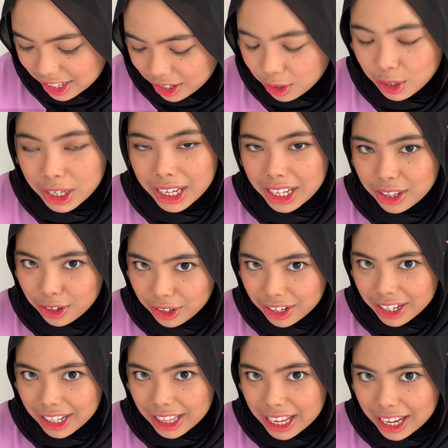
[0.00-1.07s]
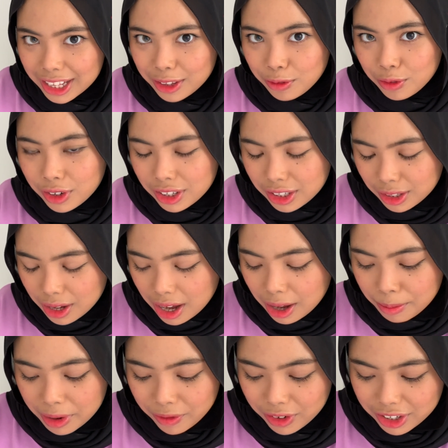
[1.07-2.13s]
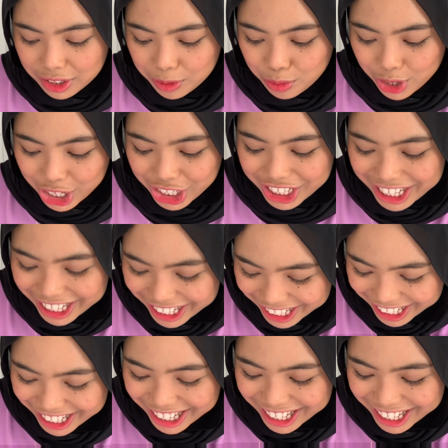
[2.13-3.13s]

Okay, not gonna lie, my first impression,